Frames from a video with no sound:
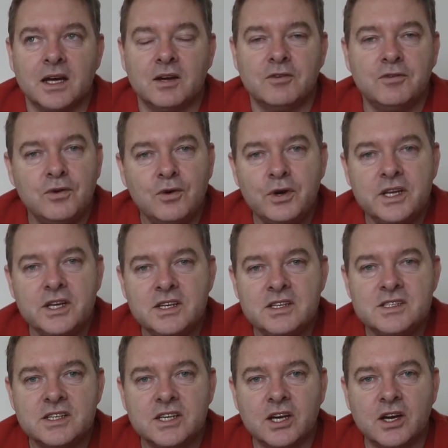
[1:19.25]
4
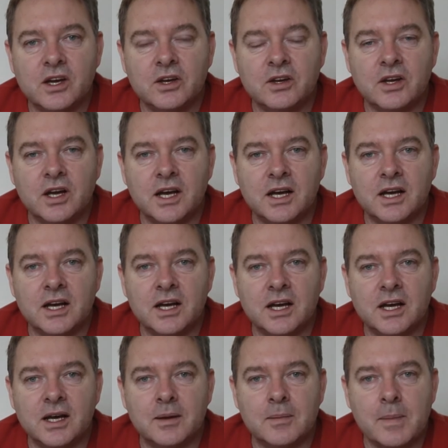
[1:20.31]
years ago,
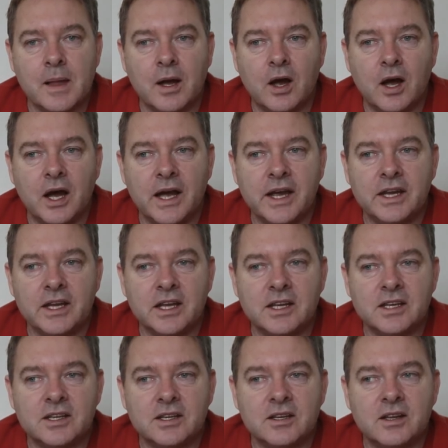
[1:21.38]
I
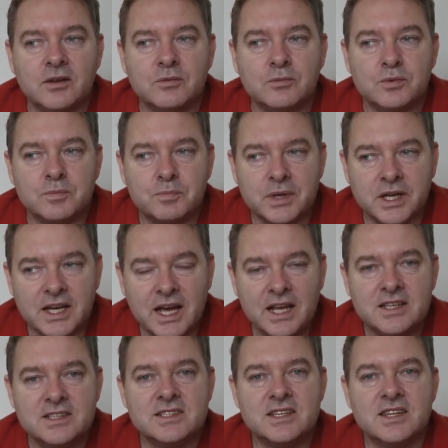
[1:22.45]

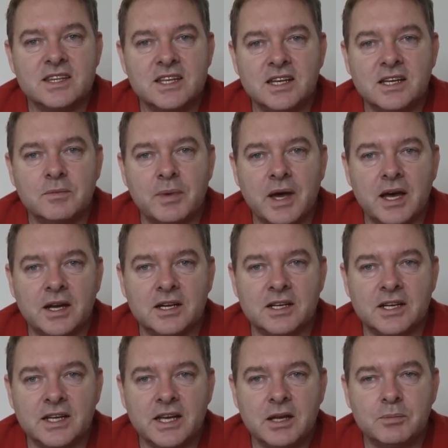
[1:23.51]
began to think about
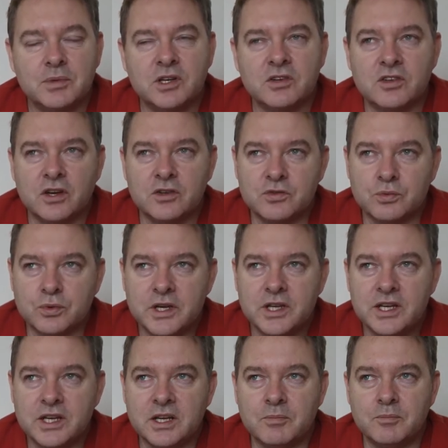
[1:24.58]
it again because I was
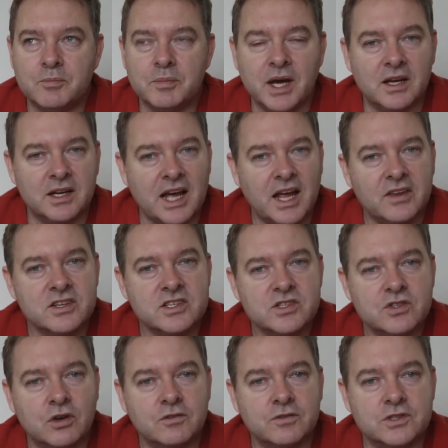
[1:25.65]
reading about other
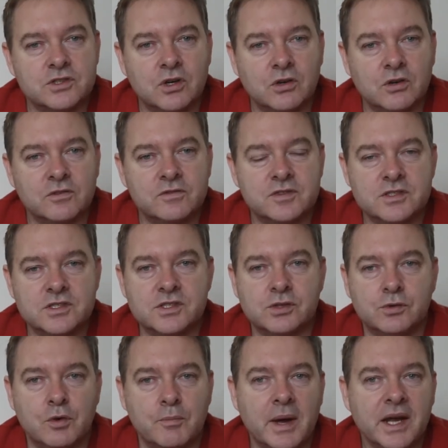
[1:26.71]
stock photographers
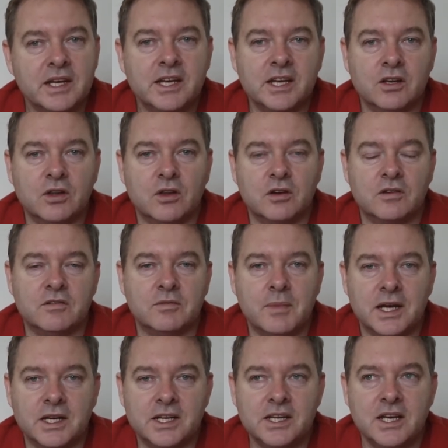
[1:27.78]
who were making a lot of
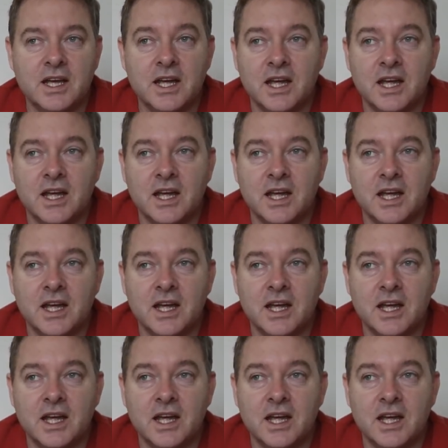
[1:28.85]
money,